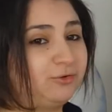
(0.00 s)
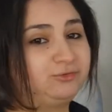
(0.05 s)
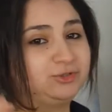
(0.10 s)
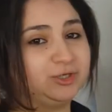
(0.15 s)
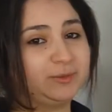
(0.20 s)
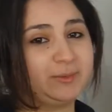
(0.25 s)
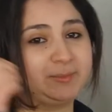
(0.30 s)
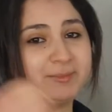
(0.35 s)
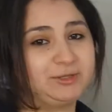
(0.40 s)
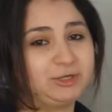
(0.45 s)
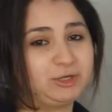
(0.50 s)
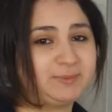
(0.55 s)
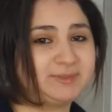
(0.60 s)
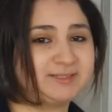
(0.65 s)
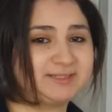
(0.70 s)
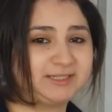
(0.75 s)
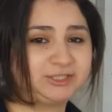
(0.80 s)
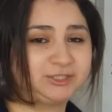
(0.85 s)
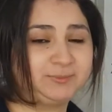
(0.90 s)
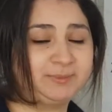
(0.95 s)
Drop them in the comment
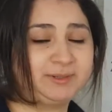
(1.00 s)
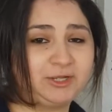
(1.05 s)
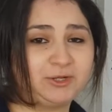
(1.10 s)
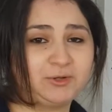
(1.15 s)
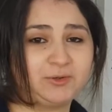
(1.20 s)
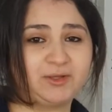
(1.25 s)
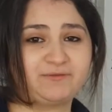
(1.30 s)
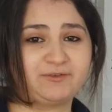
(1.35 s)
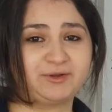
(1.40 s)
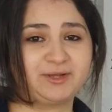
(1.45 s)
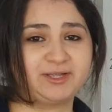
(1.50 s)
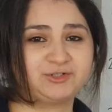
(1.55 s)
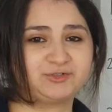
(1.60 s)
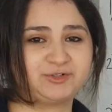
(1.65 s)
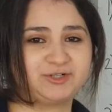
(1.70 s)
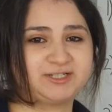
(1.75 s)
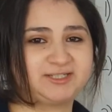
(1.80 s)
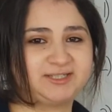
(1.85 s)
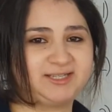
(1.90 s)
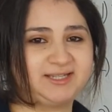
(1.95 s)
section below. If you're
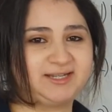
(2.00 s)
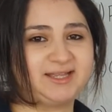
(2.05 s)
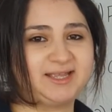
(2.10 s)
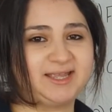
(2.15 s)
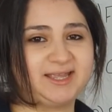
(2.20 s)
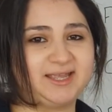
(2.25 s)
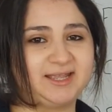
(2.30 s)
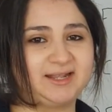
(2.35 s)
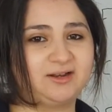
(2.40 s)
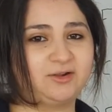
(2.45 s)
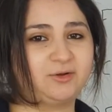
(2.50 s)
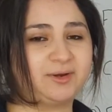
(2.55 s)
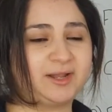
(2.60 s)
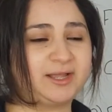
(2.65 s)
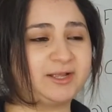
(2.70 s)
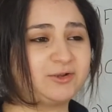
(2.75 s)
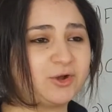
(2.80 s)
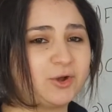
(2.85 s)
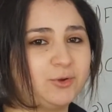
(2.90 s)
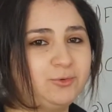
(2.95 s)
interested in
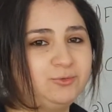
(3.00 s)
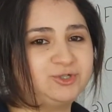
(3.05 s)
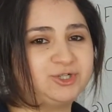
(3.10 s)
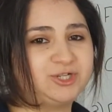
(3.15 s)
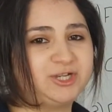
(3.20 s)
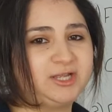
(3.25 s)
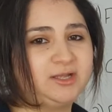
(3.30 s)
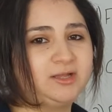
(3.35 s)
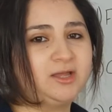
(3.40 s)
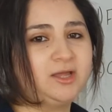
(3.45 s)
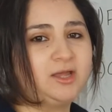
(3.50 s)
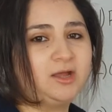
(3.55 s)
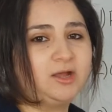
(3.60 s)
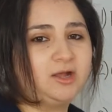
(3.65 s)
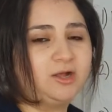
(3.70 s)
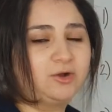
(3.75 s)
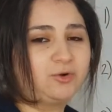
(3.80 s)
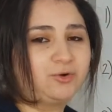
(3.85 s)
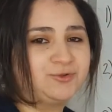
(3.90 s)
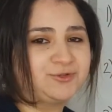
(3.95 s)
online coaching,
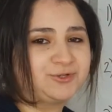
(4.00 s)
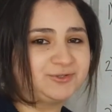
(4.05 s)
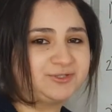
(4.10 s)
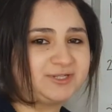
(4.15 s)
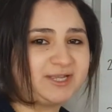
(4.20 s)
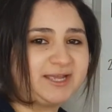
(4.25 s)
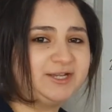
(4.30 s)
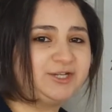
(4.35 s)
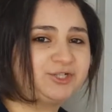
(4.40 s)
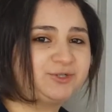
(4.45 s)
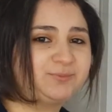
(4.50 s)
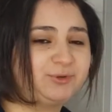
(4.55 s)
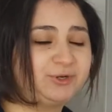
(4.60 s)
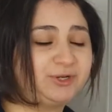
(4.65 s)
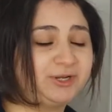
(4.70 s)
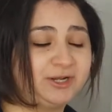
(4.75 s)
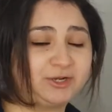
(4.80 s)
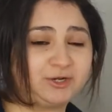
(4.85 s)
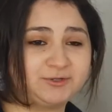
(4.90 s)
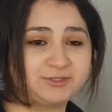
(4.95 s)
a consultation,
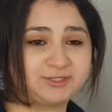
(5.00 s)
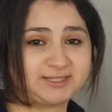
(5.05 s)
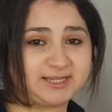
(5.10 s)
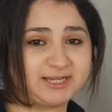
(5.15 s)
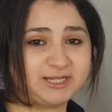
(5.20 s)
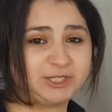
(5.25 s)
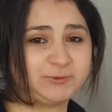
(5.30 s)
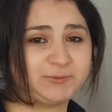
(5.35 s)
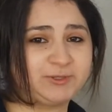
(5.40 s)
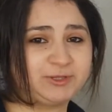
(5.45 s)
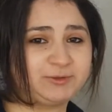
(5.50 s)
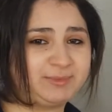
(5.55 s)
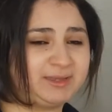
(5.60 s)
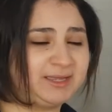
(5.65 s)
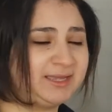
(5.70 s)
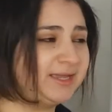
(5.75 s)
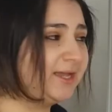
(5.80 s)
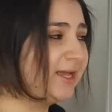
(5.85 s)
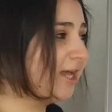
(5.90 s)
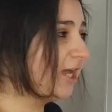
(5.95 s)
booking a consultation with
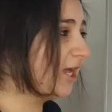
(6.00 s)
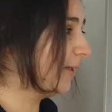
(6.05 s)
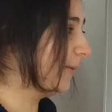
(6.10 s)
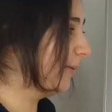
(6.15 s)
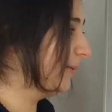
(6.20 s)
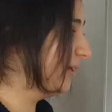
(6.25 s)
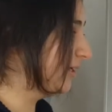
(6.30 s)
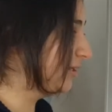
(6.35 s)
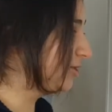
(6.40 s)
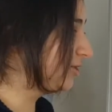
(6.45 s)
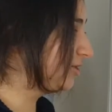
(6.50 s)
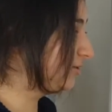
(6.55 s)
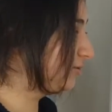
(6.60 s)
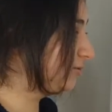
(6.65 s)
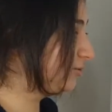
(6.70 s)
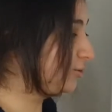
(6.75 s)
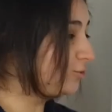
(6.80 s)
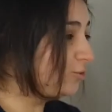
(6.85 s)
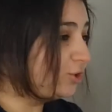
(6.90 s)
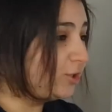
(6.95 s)
me, and we can
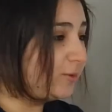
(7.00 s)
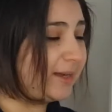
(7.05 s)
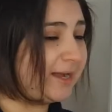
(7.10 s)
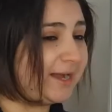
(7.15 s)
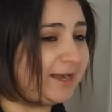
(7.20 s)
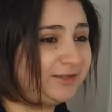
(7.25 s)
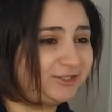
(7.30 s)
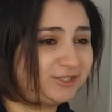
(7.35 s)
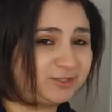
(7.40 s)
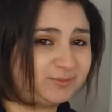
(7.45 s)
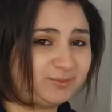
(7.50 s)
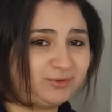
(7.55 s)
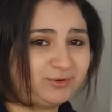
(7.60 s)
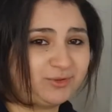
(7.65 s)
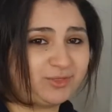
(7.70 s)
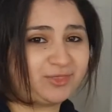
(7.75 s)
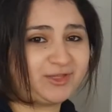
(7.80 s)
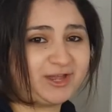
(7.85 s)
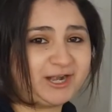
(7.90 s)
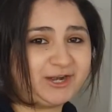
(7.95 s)
talk about how to support
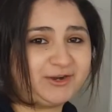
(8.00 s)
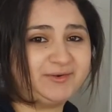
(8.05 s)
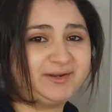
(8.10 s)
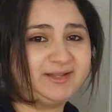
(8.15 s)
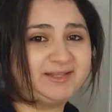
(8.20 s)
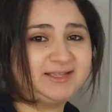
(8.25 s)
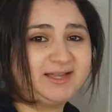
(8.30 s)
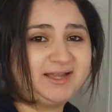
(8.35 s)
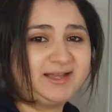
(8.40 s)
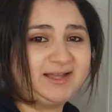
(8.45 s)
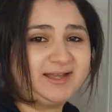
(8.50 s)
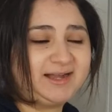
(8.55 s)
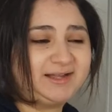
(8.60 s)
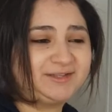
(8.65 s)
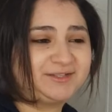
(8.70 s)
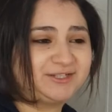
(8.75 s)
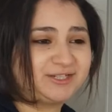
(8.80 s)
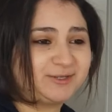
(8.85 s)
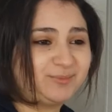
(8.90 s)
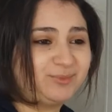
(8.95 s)
your thyroid, how
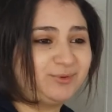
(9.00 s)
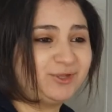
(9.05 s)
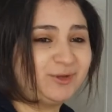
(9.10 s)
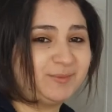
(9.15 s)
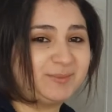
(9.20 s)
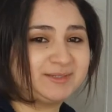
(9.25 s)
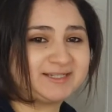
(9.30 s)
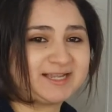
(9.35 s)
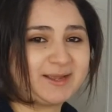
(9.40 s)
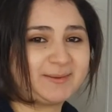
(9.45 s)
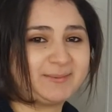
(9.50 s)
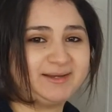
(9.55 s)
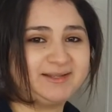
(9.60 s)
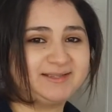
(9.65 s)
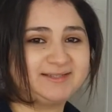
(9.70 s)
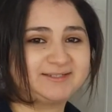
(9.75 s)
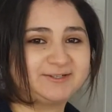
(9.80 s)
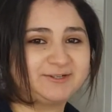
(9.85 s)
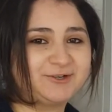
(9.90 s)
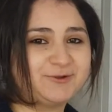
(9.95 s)
to support the
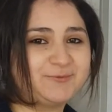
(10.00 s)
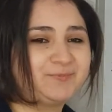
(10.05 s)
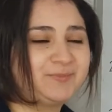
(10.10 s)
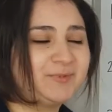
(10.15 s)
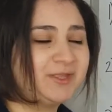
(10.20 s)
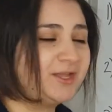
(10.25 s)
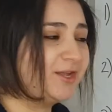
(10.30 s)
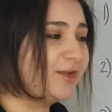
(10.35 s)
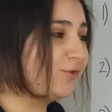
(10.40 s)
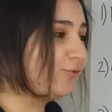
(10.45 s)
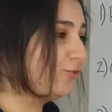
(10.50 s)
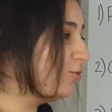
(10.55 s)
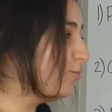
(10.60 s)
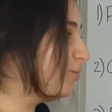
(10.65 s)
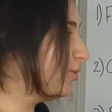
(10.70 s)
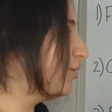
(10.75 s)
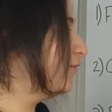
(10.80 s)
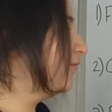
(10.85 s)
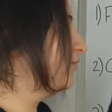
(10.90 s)
metabolism through both